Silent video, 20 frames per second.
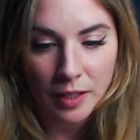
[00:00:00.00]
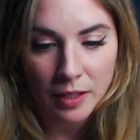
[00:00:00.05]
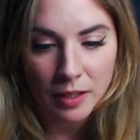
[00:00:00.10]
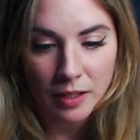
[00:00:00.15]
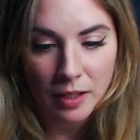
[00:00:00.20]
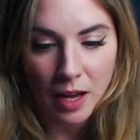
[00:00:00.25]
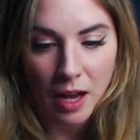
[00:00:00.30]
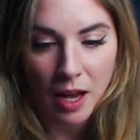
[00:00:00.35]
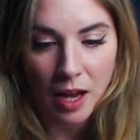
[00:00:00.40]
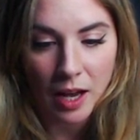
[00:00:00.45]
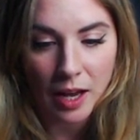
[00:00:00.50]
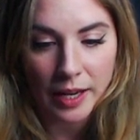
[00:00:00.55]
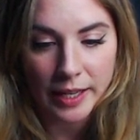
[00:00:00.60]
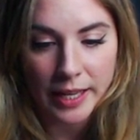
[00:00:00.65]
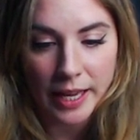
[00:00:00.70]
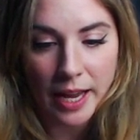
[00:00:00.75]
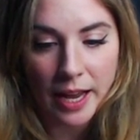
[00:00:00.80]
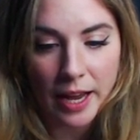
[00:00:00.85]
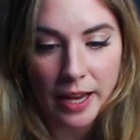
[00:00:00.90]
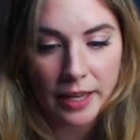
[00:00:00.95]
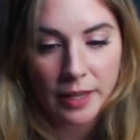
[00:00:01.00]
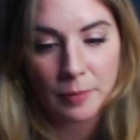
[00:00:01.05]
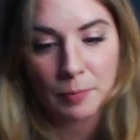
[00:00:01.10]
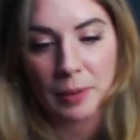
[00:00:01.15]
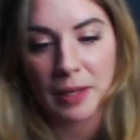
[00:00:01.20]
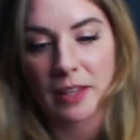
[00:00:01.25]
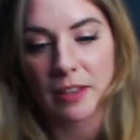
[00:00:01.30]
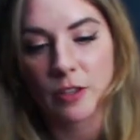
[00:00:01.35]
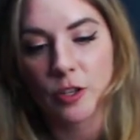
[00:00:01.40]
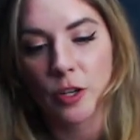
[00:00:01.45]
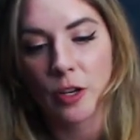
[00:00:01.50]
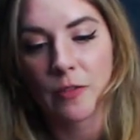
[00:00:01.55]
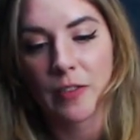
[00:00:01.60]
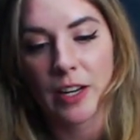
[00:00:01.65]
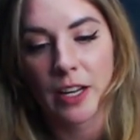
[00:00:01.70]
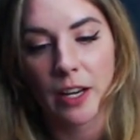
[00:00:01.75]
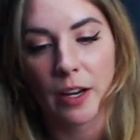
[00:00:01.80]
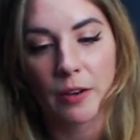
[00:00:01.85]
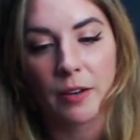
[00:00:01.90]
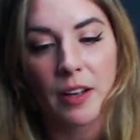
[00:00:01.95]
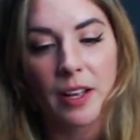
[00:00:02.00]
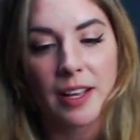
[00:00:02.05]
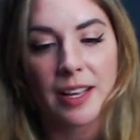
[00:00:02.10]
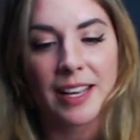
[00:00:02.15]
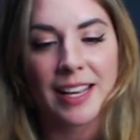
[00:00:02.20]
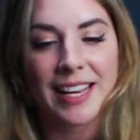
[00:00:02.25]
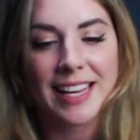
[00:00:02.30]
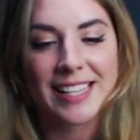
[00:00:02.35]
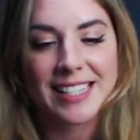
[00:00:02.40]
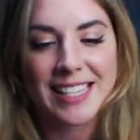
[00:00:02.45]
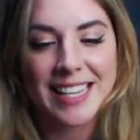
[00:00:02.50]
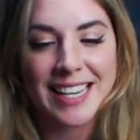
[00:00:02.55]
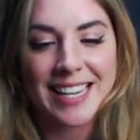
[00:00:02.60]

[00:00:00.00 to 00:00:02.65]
Yeah, I can play the jerk video. Is he an